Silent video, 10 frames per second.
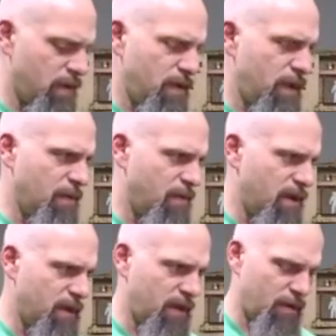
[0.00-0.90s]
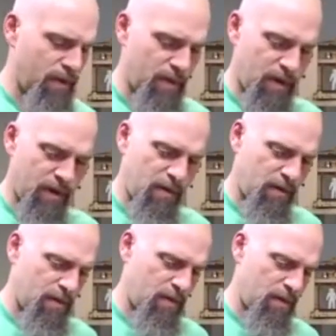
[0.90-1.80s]
the umbrella to go in there,
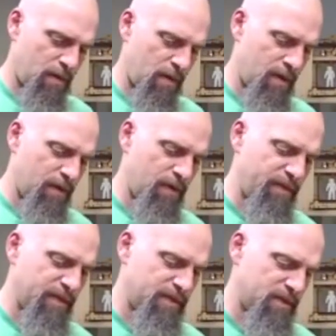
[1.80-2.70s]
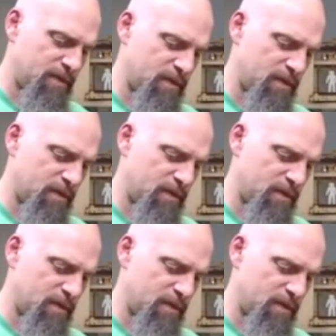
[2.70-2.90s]
the rivets.